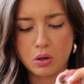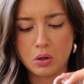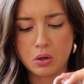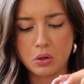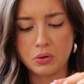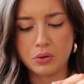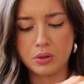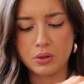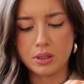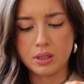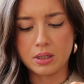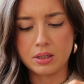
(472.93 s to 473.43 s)

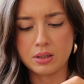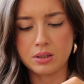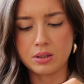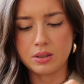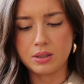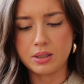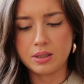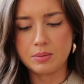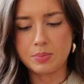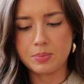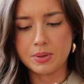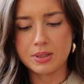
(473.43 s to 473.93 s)
on the
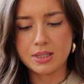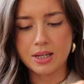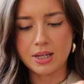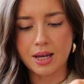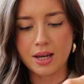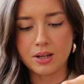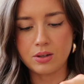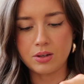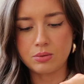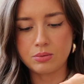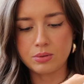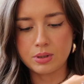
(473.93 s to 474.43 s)
internet, but
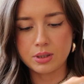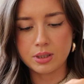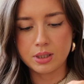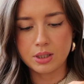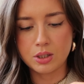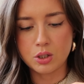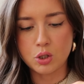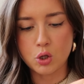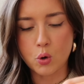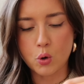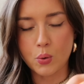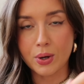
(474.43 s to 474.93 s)
I don't really
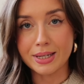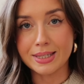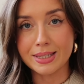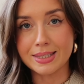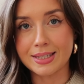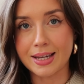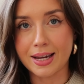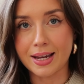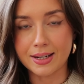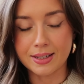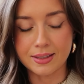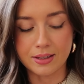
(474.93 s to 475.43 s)
know
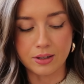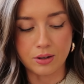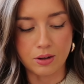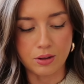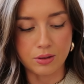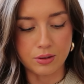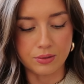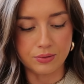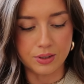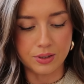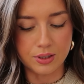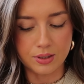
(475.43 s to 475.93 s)
exactly
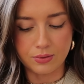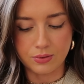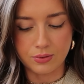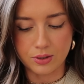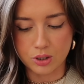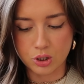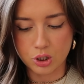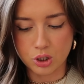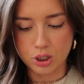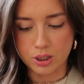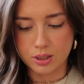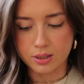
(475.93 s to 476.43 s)
all of these
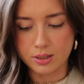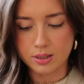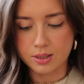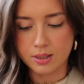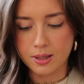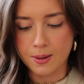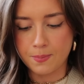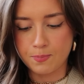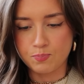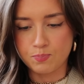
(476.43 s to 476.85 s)
functions.